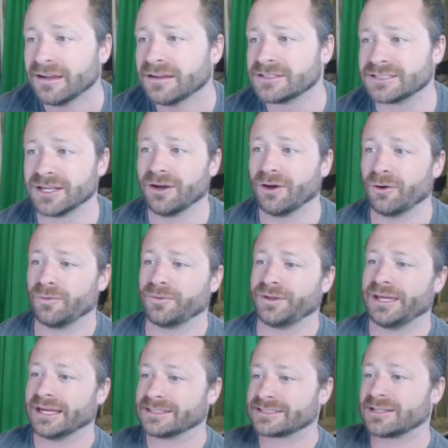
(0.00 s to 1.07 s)
So
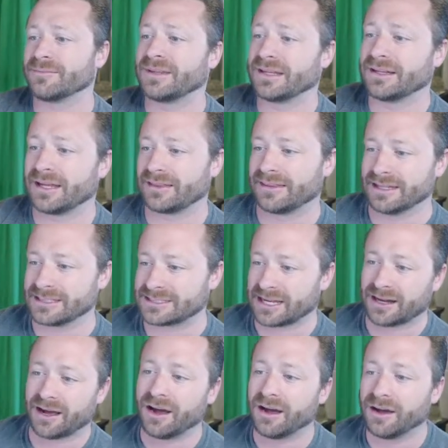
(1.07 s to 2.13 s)
get something like this. I'd
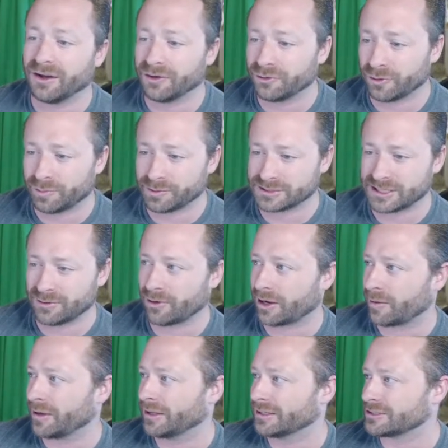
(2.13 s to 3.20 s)
100%
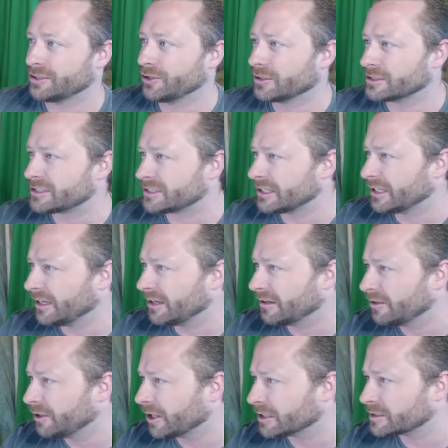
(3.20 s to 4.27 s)
recommend this. And you can see,
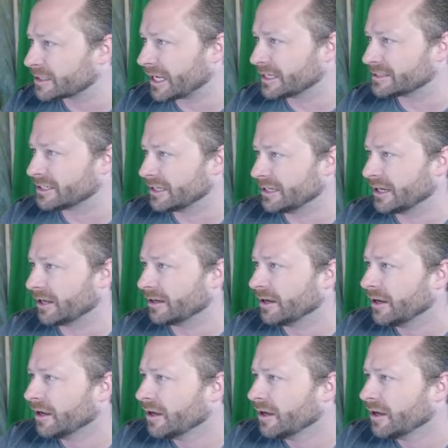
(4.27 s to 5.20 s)
you guys can't see it yet.